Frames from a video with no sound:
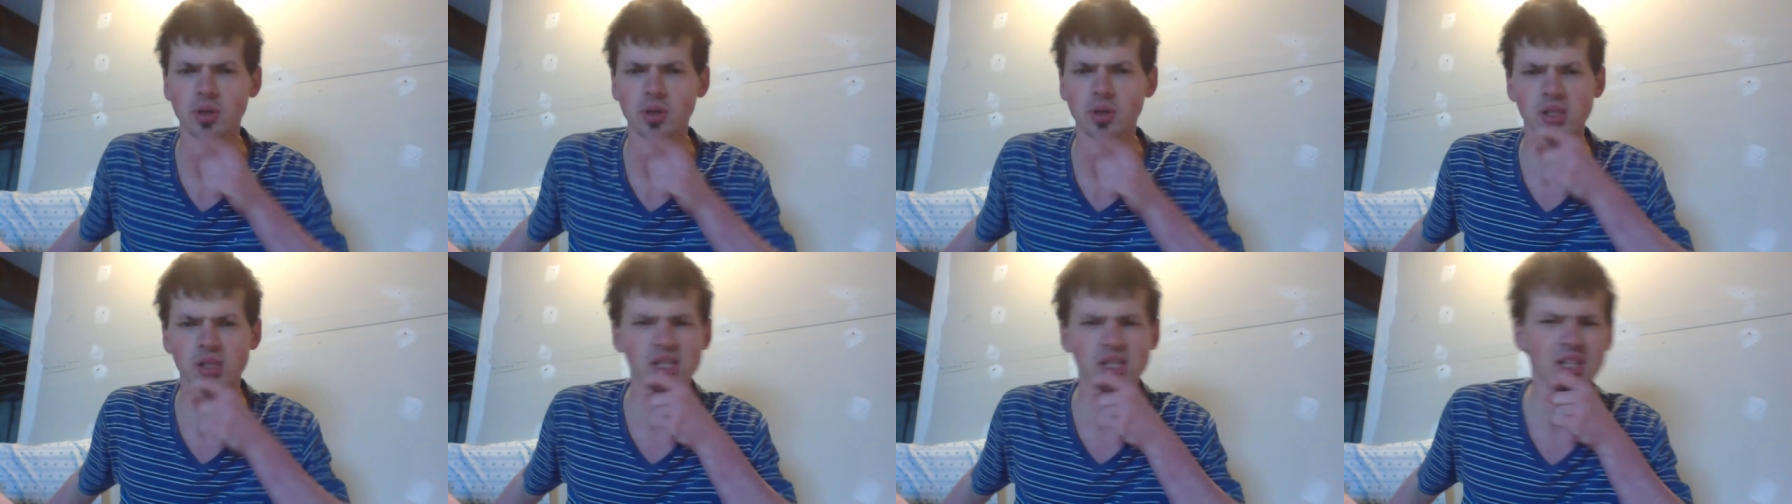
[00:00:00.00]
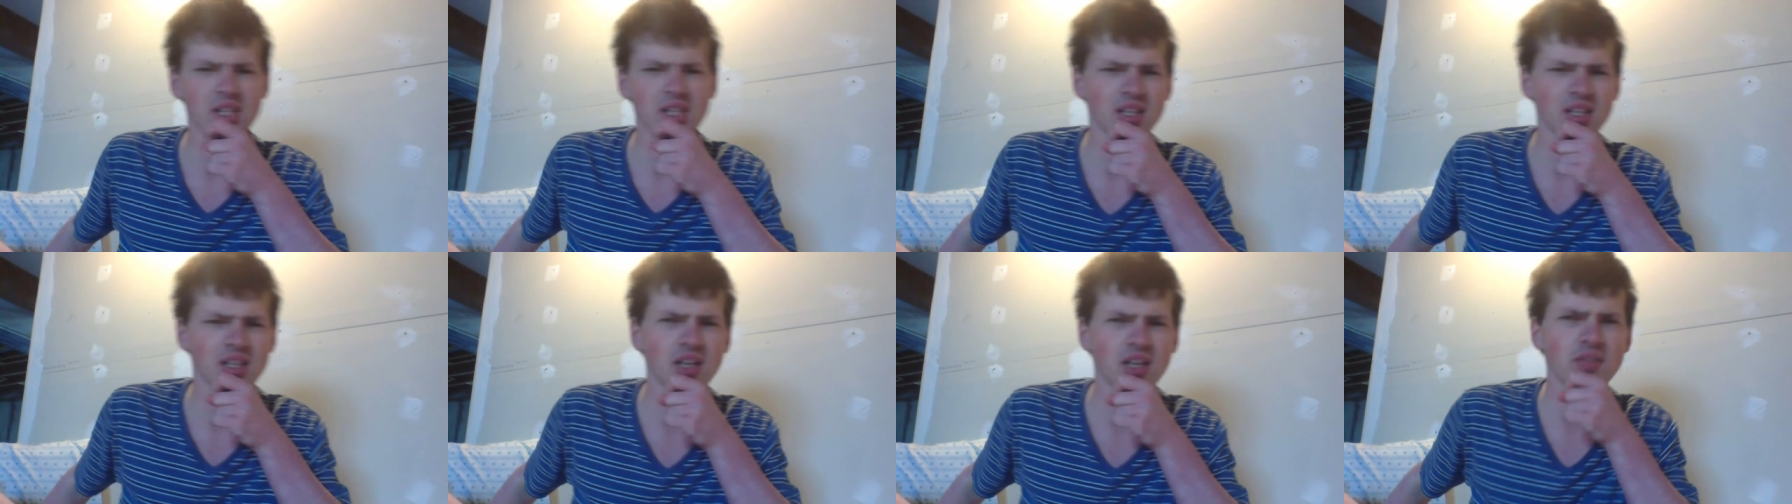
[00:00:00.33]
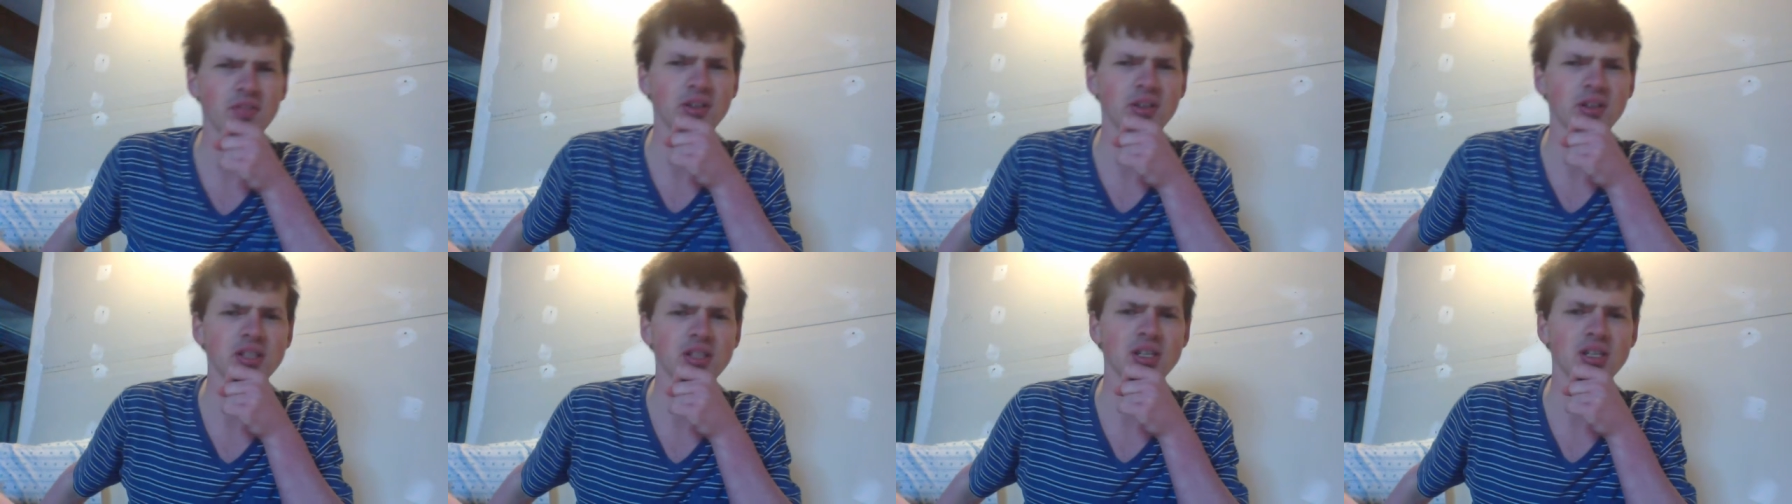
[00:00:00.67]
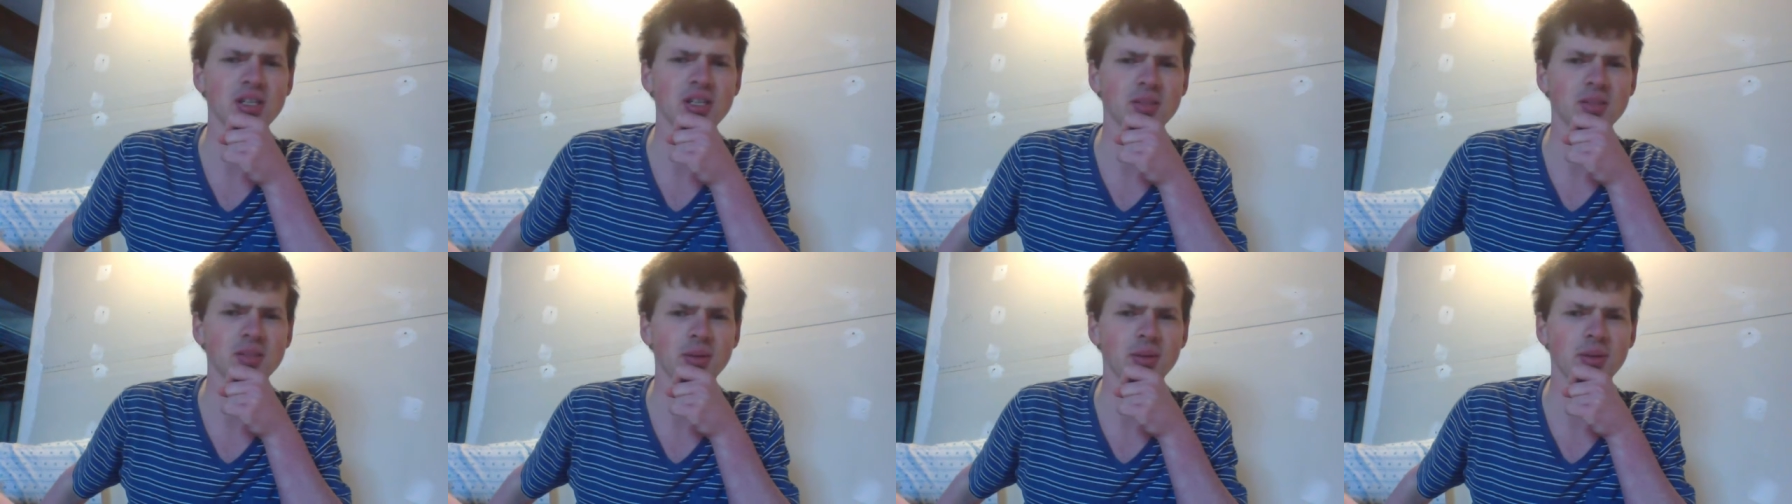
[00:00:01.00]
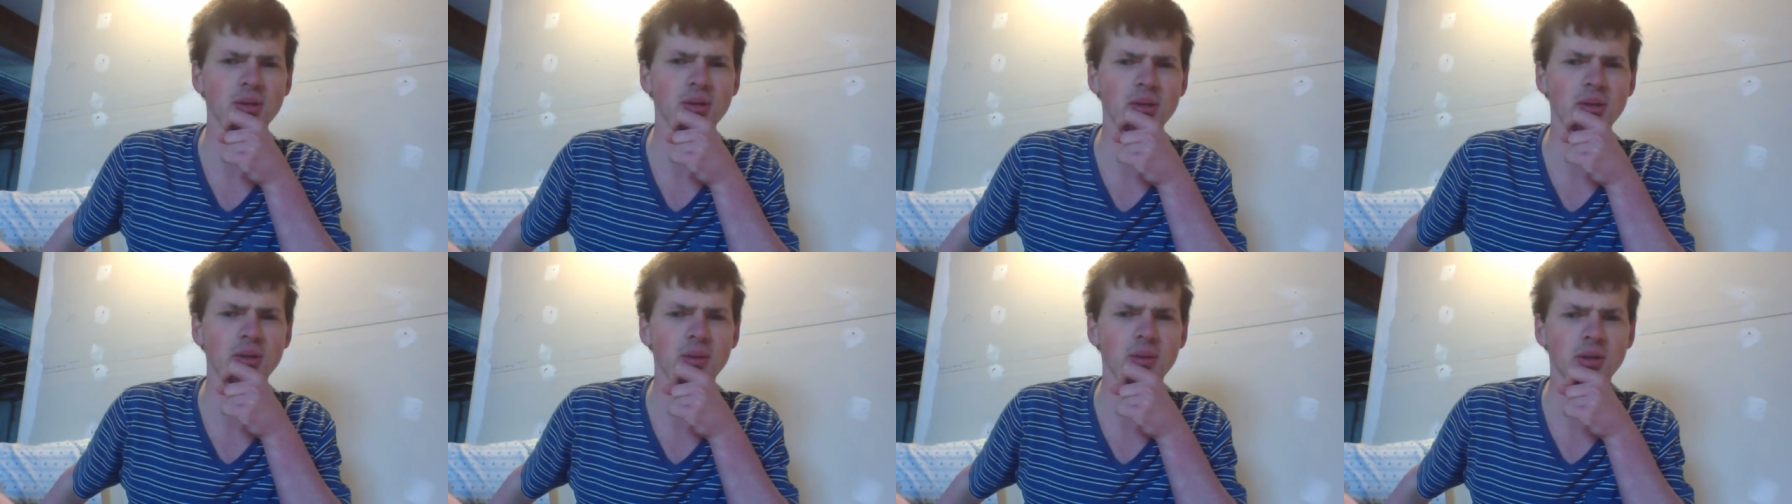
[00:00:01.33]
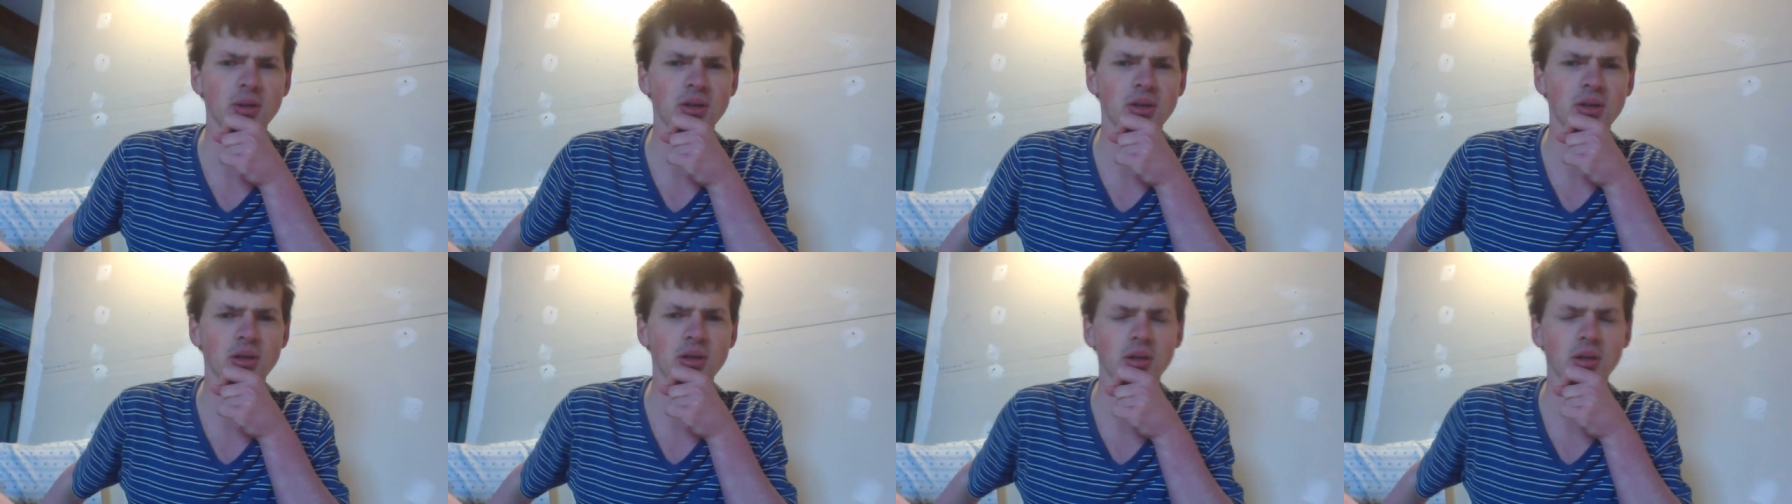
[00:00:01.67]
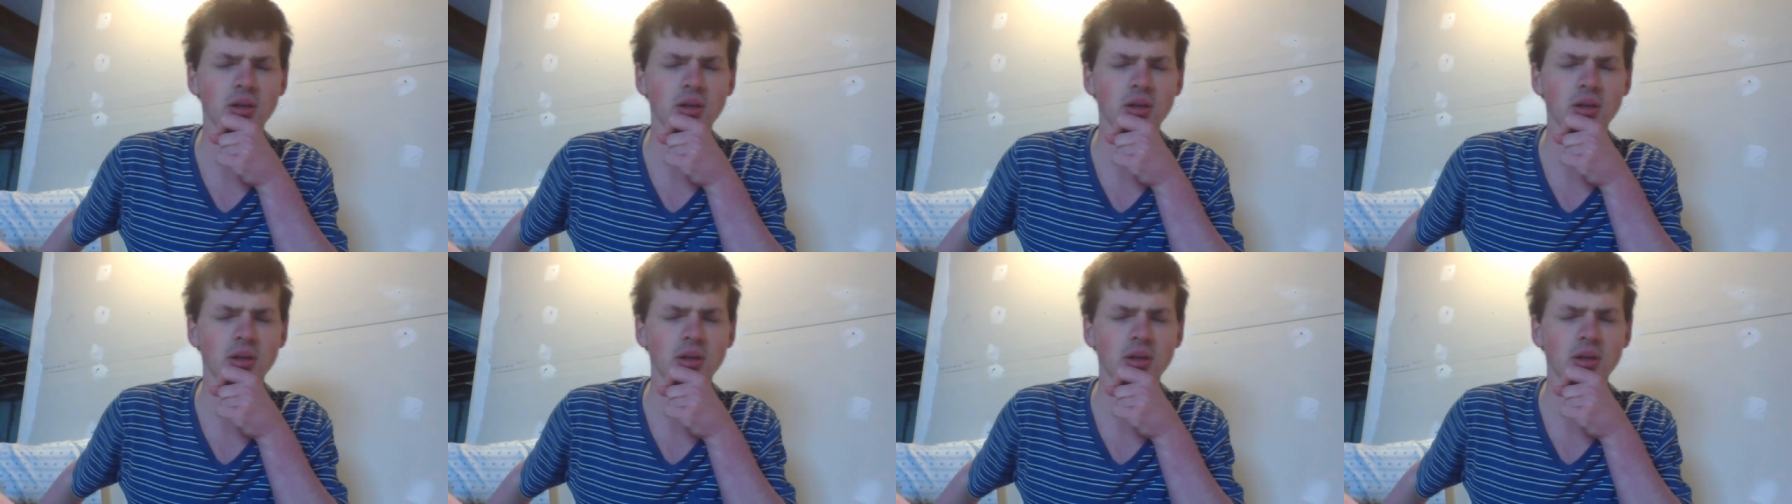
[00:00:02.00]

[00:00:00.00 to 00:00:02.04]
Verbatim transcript: is it in there for any chance, I the wonder?